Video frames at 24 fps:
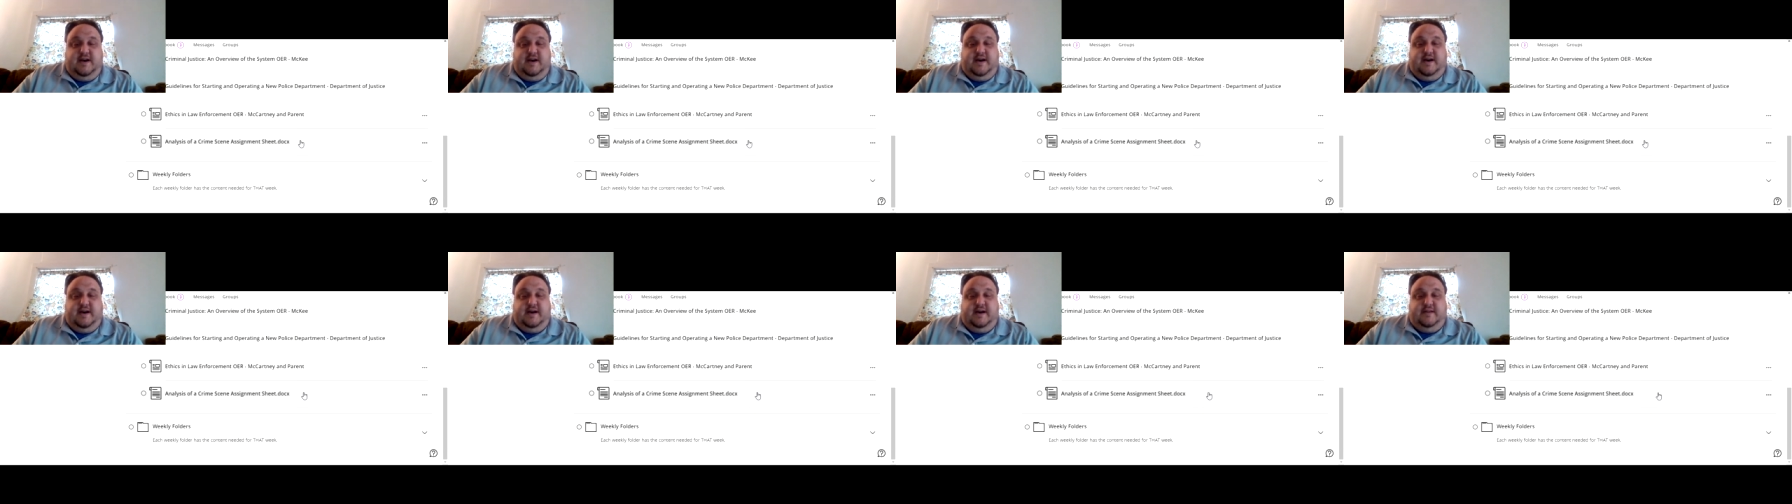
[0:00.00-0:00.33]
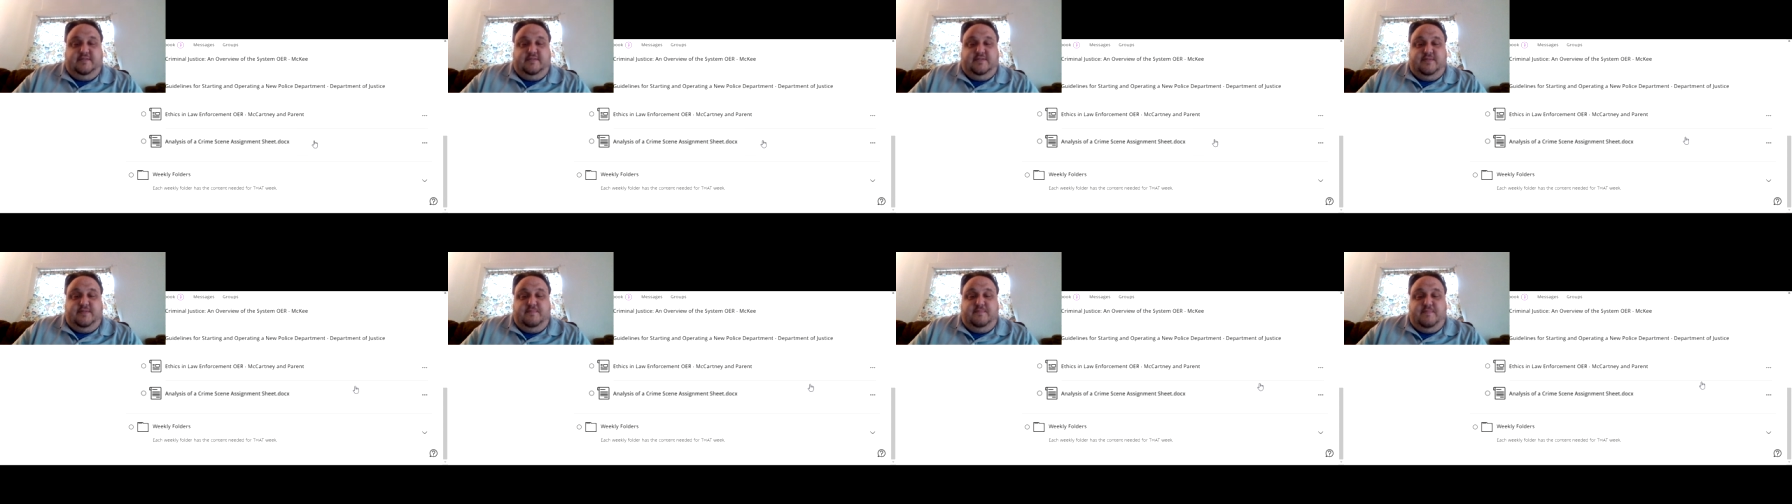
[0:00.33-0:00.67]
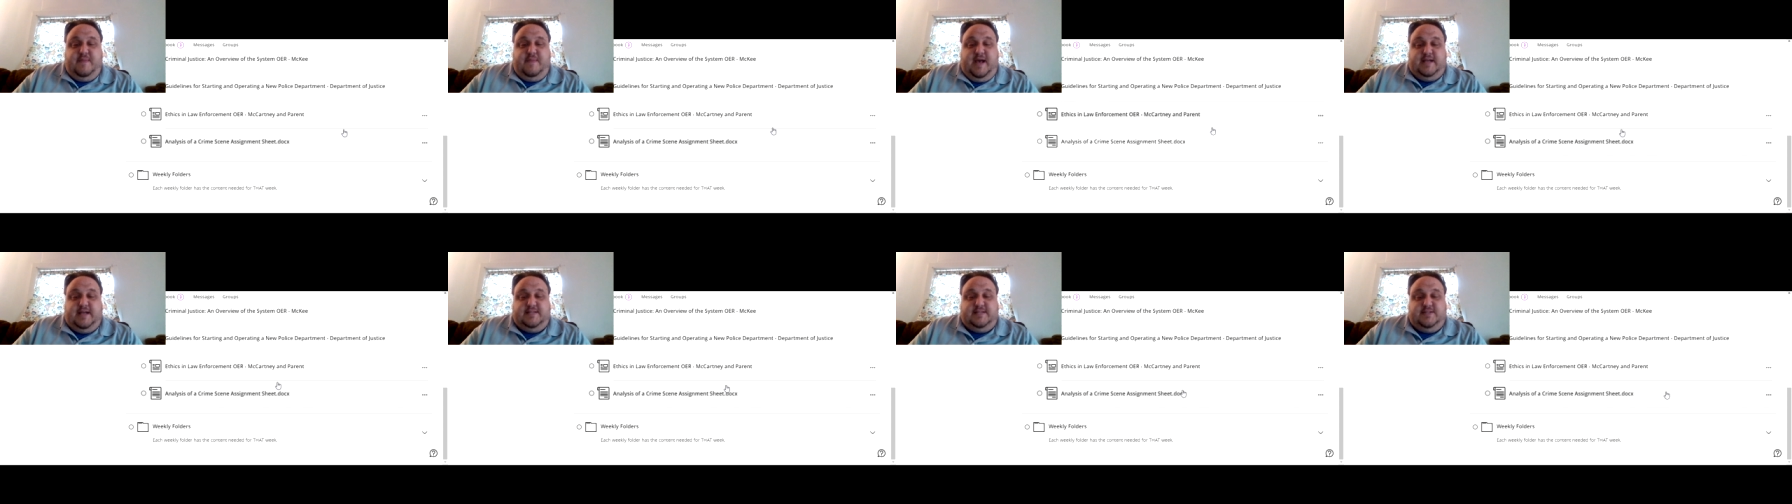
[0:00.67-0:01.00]
Uh, the
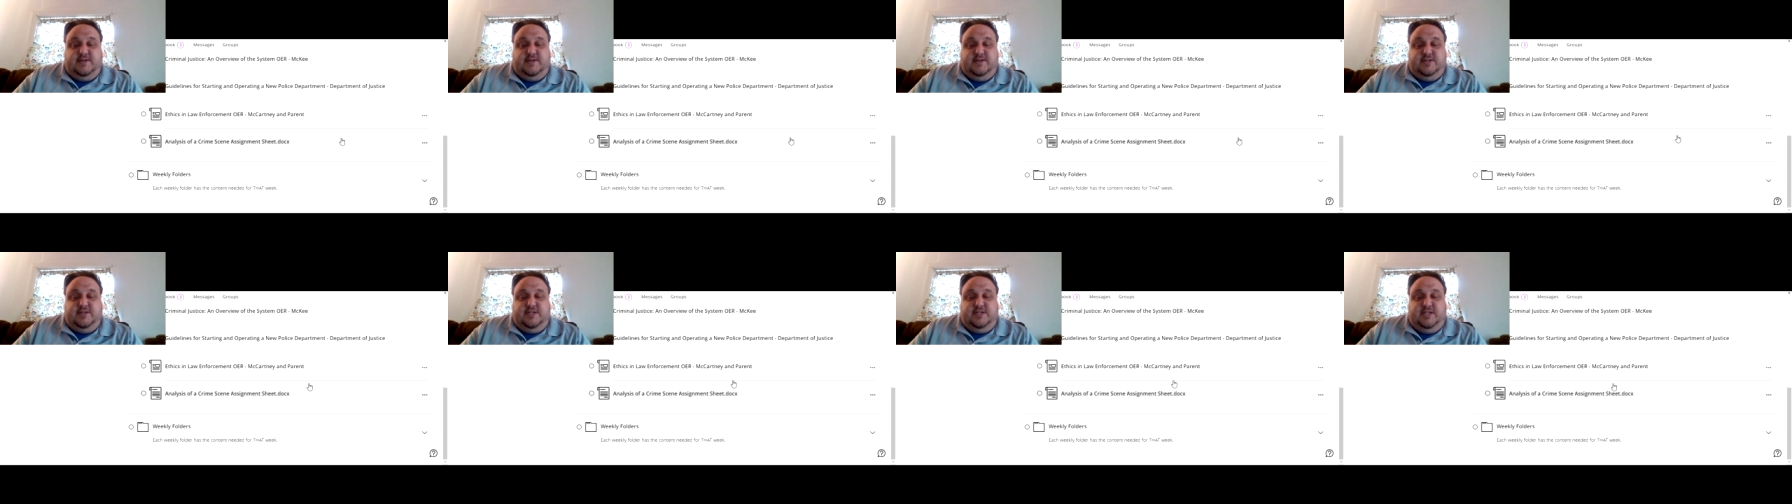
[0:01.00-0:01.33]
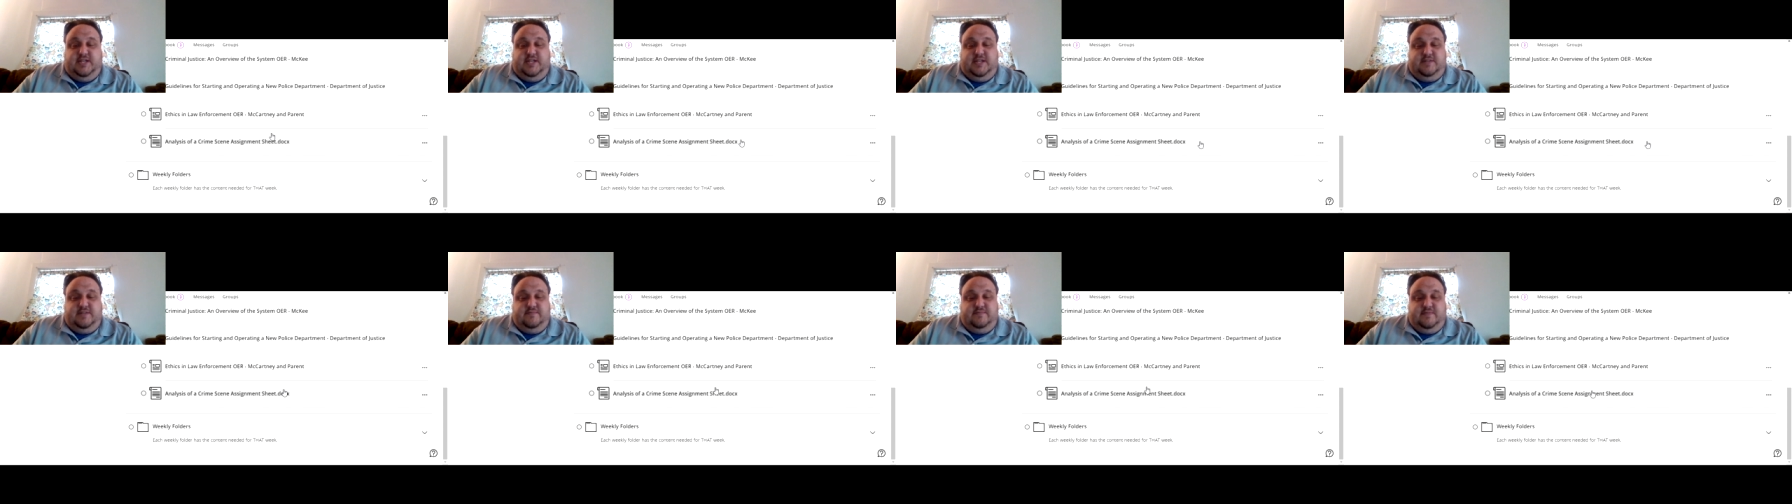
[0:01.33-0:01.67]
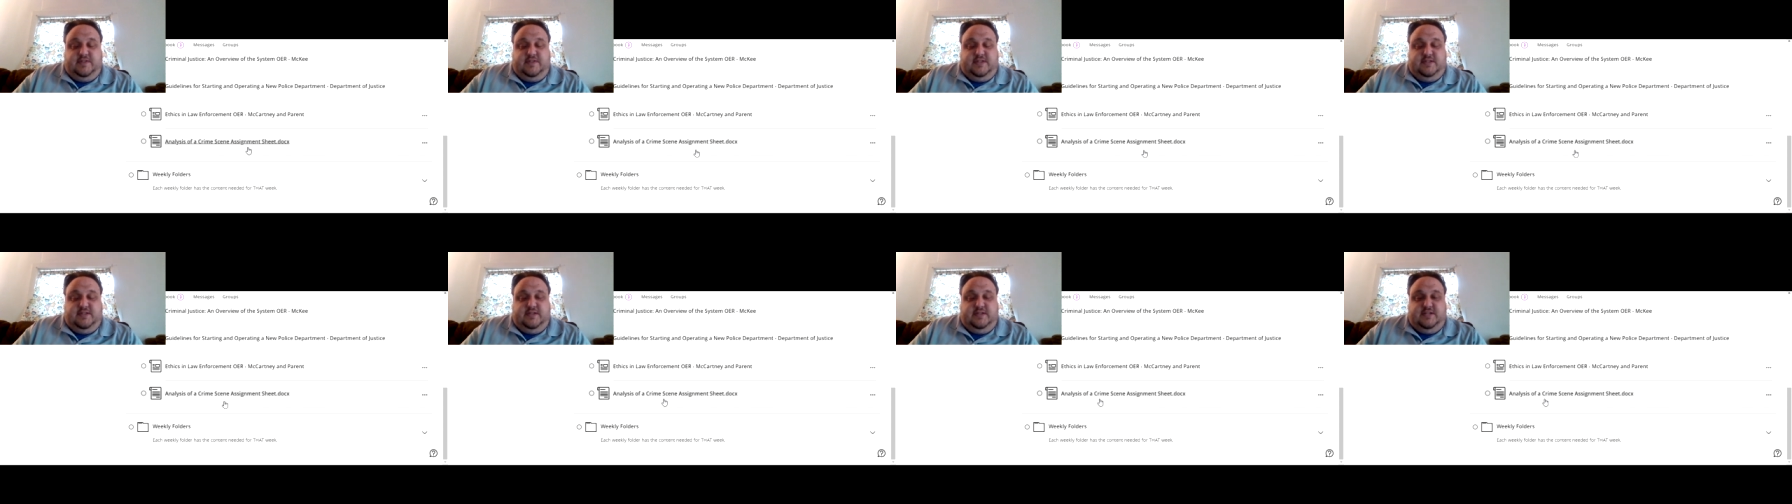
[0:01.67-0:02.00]
master sheet
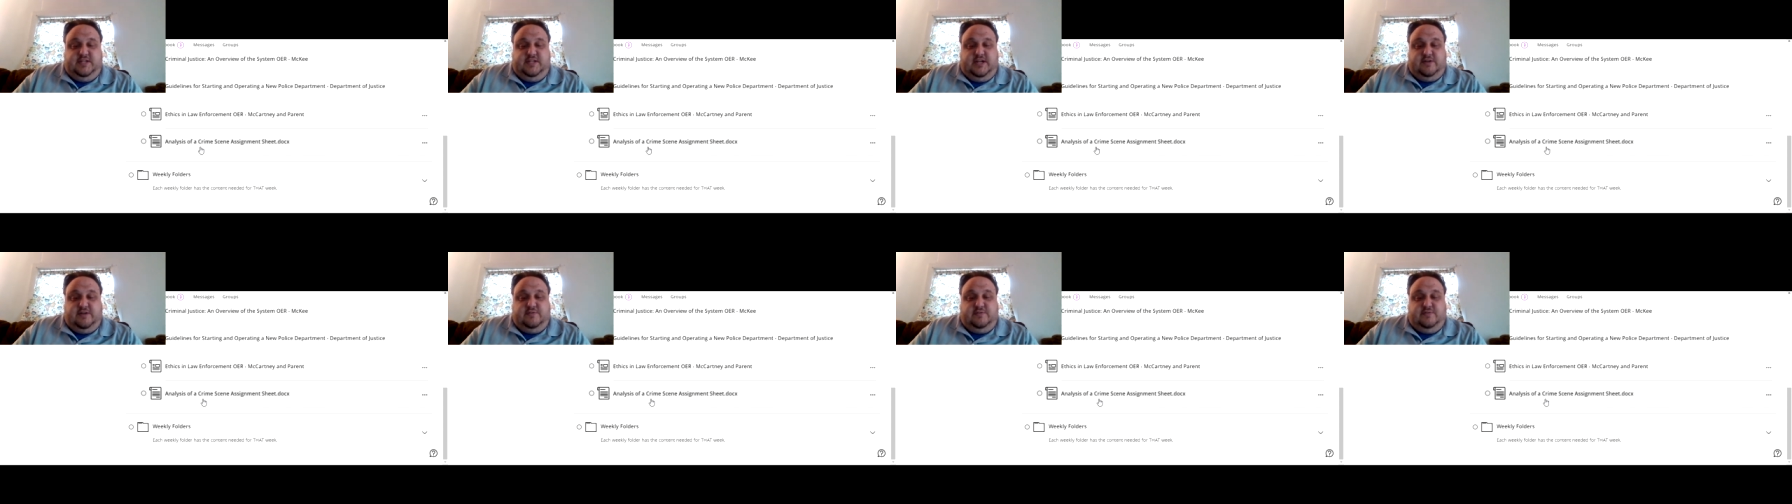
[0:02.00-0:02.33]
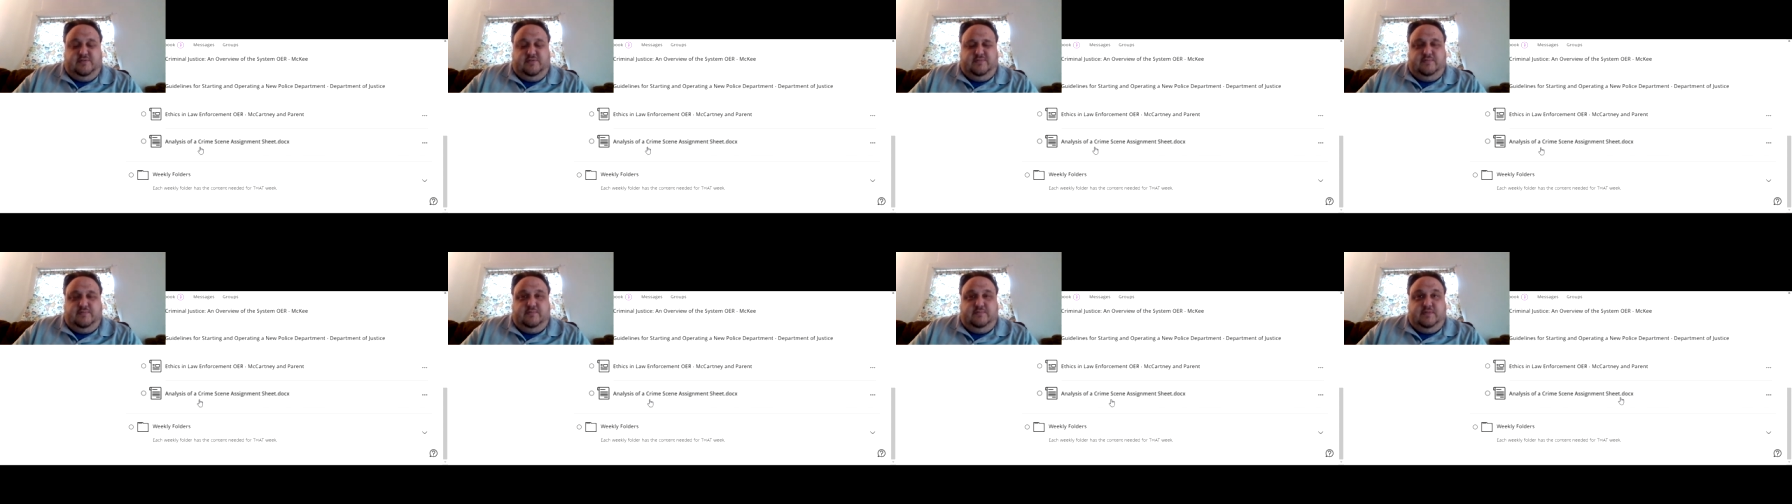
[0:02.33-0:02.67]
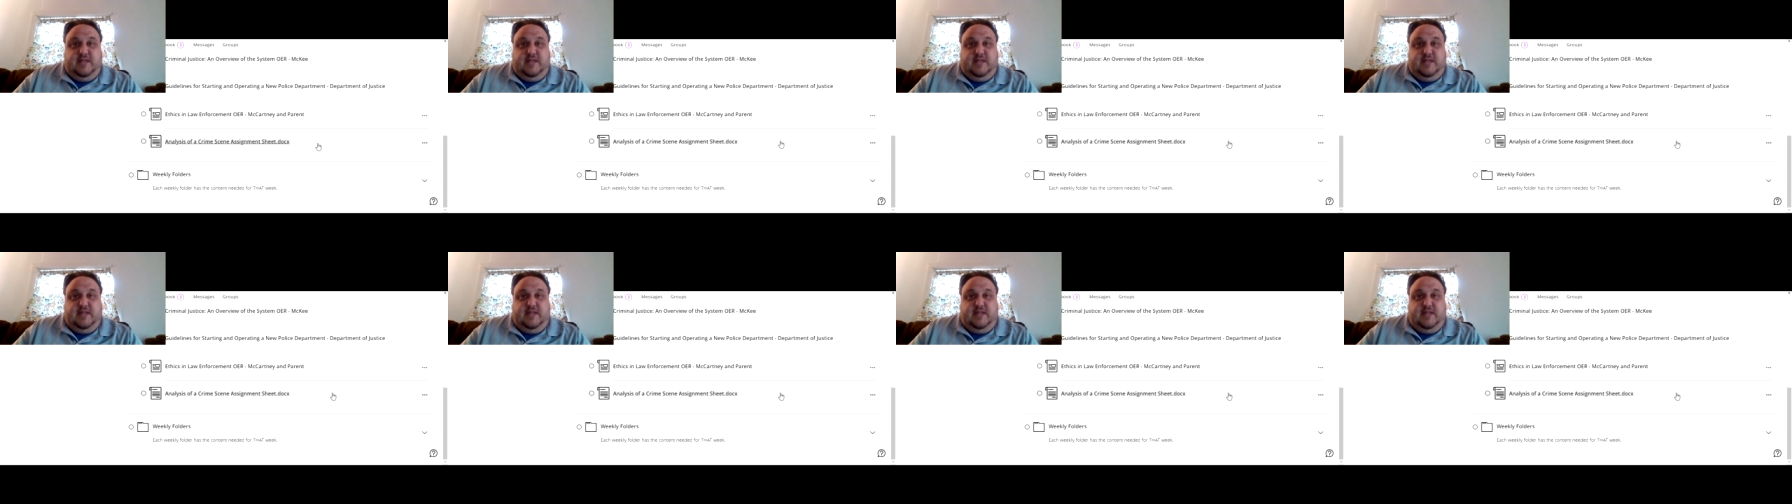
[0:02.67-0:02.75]
with the general